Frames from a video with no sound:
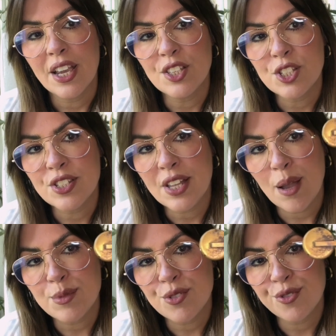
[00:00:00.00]
It's
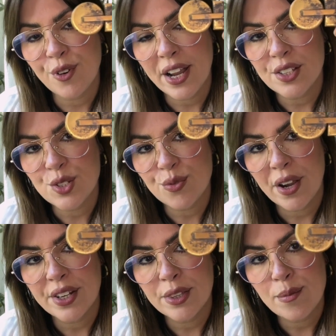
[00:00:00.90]
stamped France
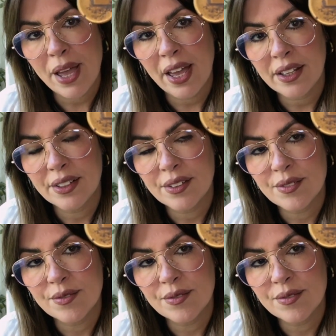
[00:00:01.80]
right in the back.